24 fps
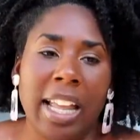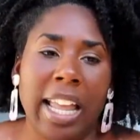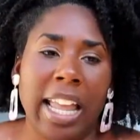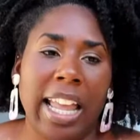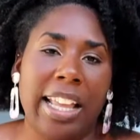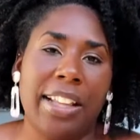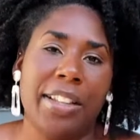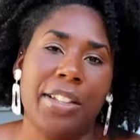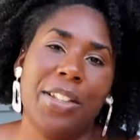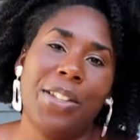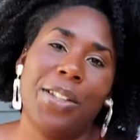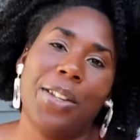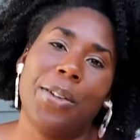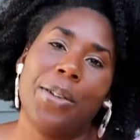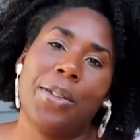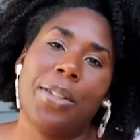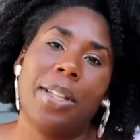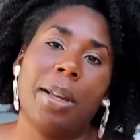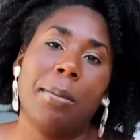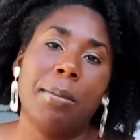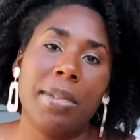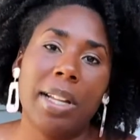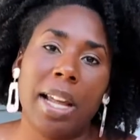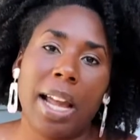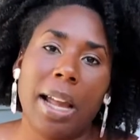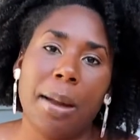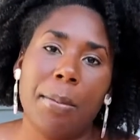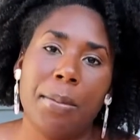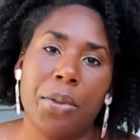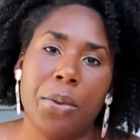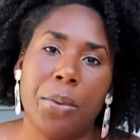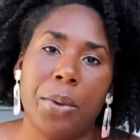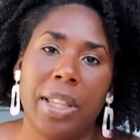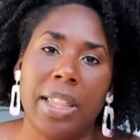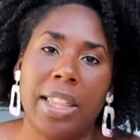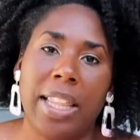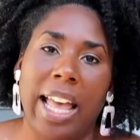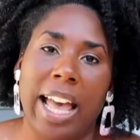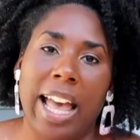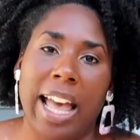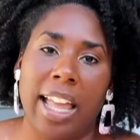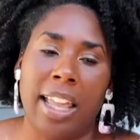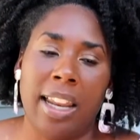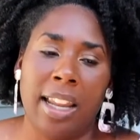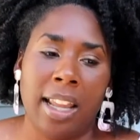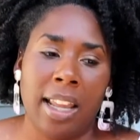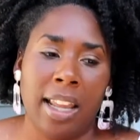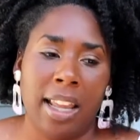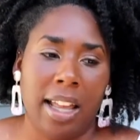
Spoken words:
And so sometimes with that